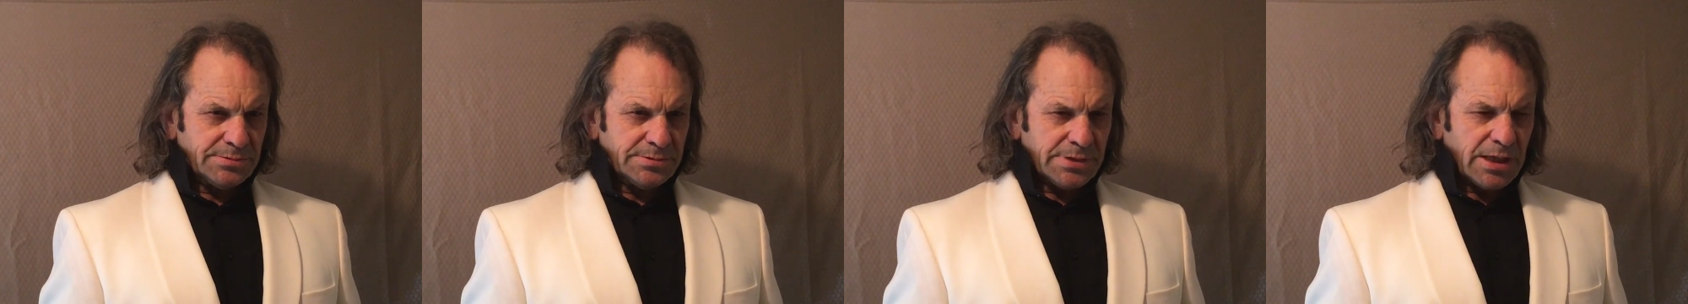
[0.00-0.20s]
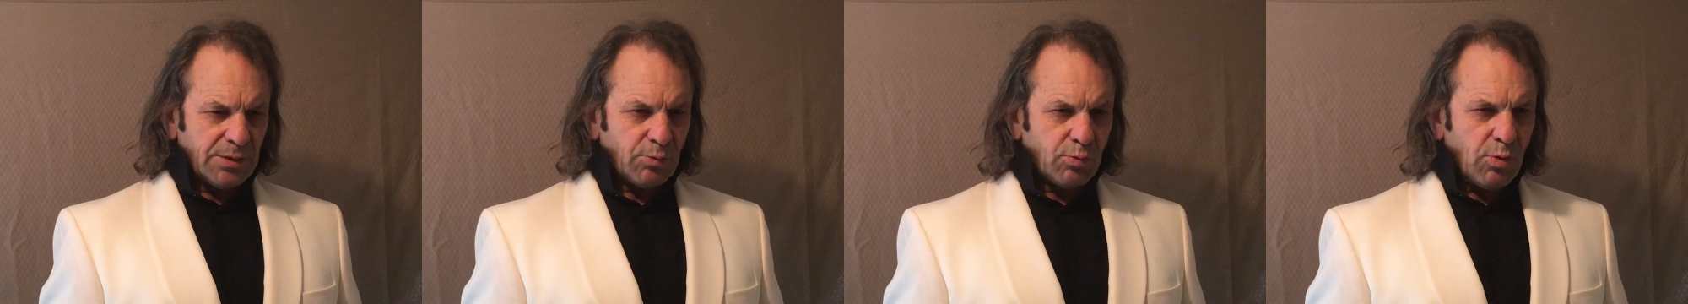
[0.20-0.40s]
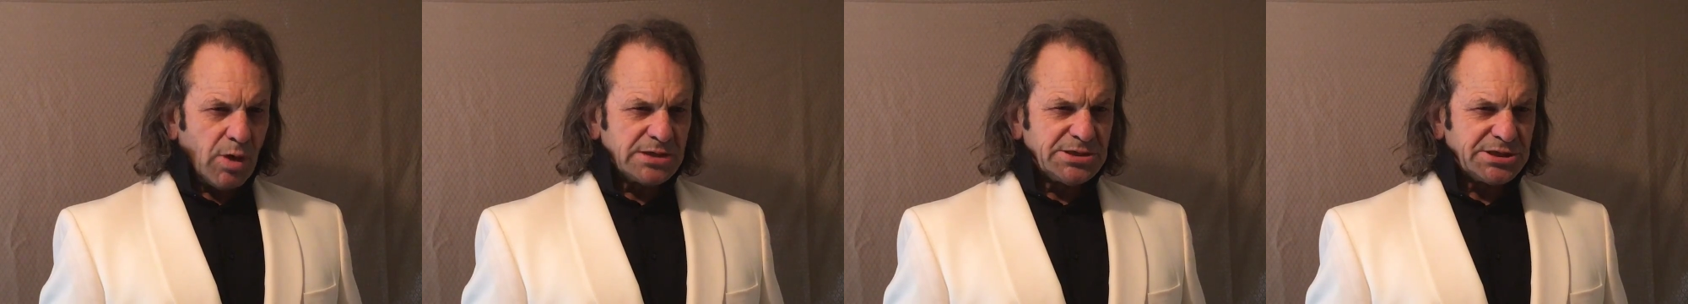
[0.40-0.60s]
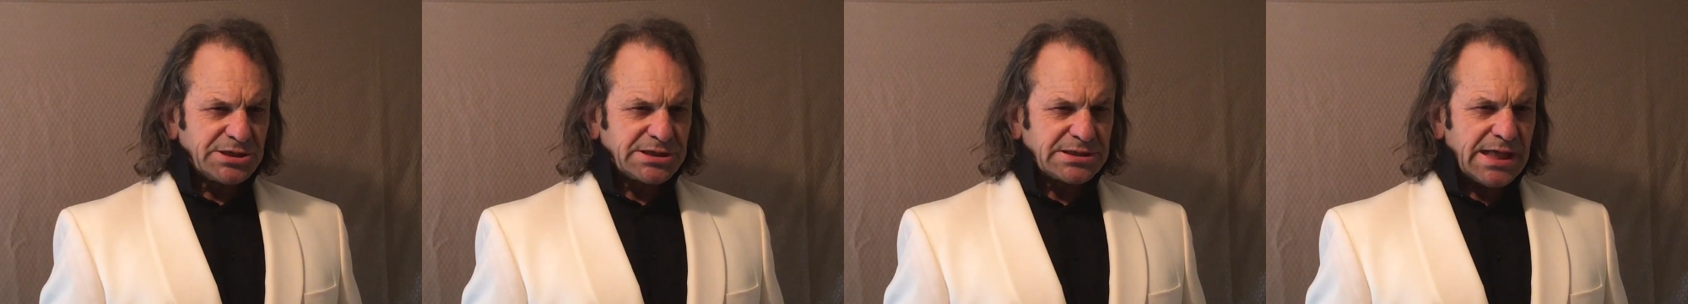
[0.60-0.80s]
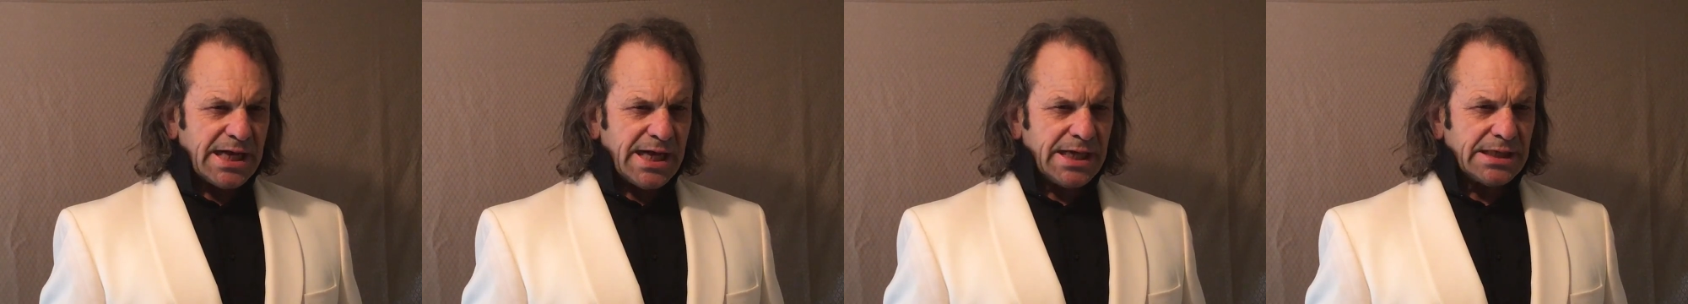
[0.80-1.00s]
that one
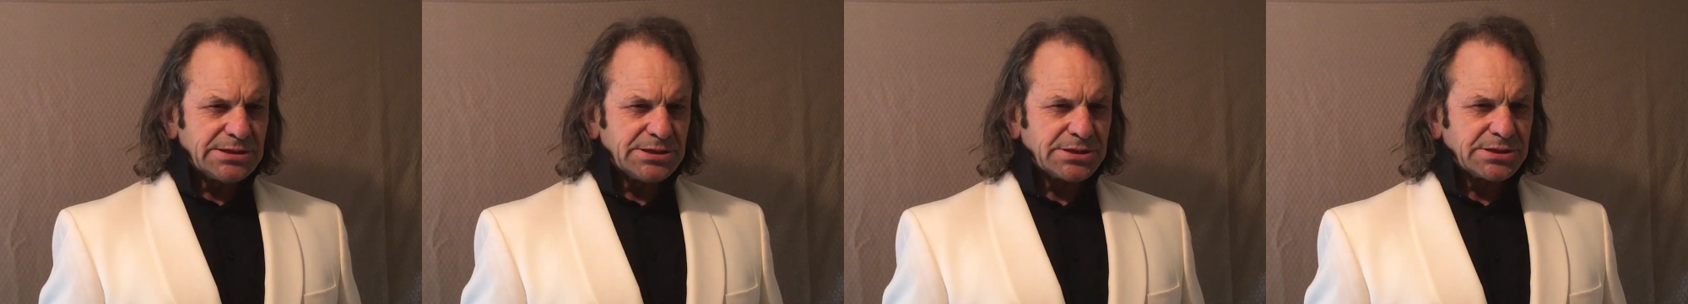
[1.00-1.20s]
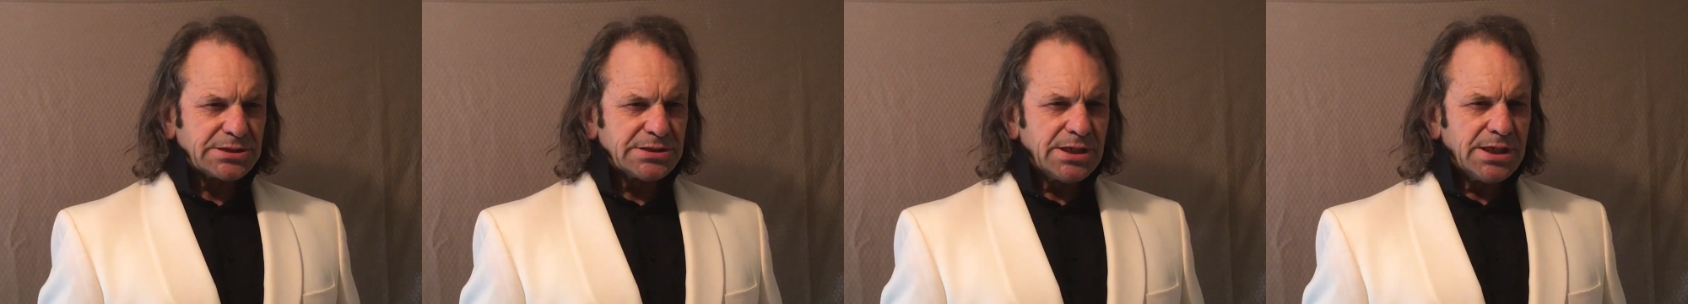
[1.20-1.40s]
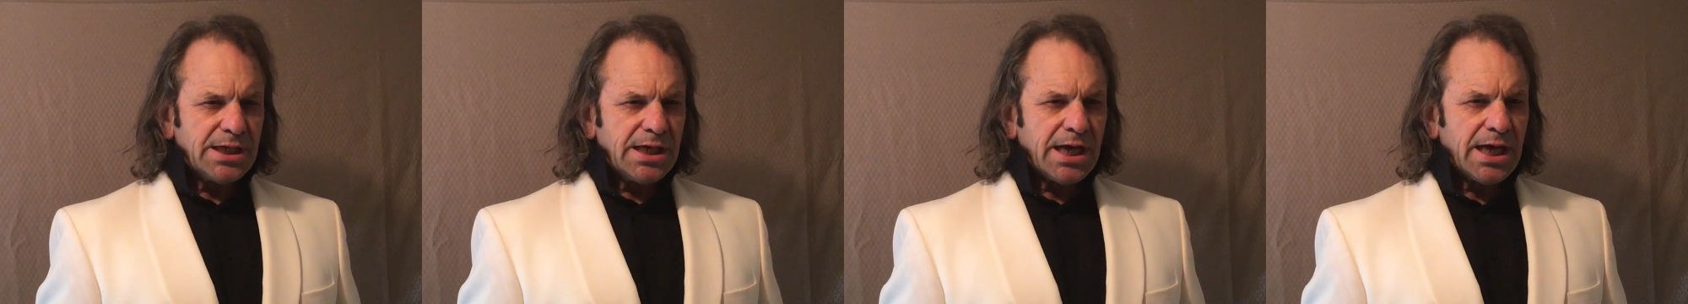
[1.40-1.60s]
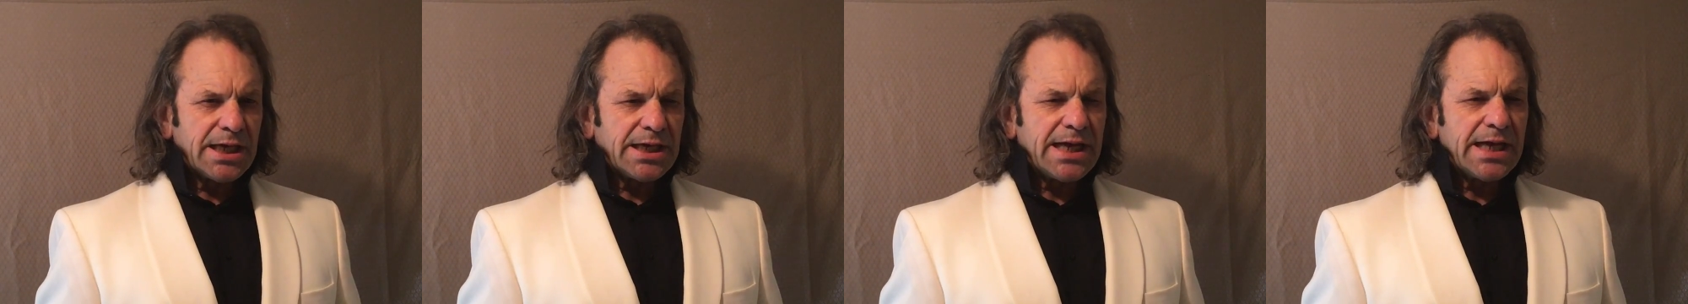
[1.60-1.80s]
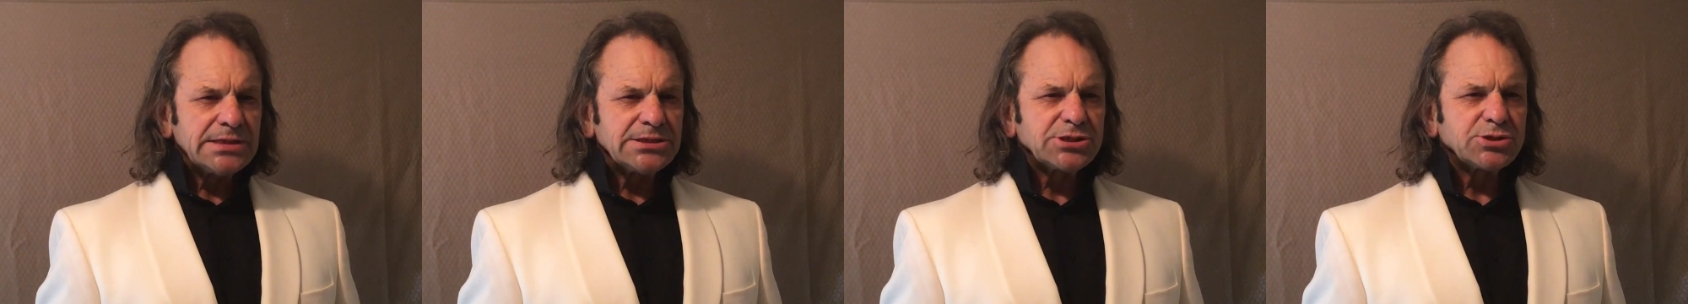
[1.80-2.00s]
stands
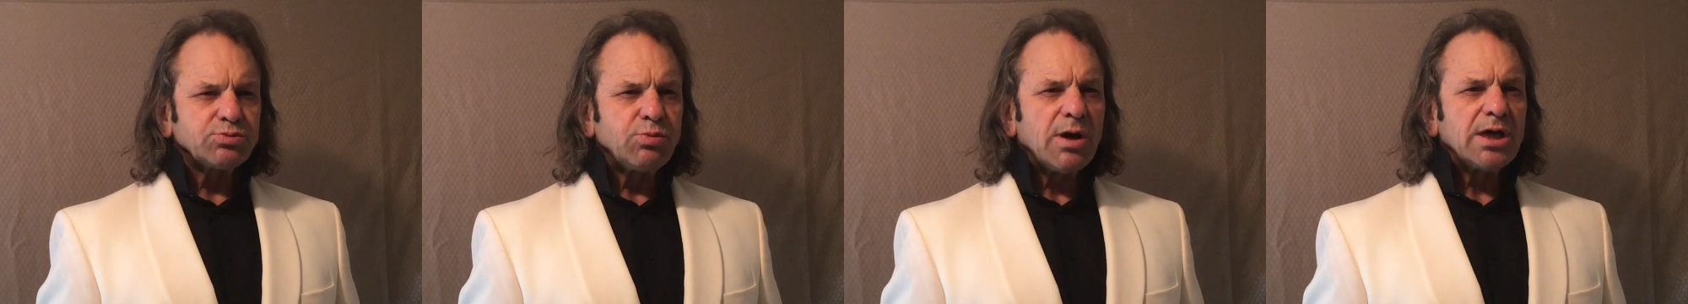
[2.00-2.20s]
against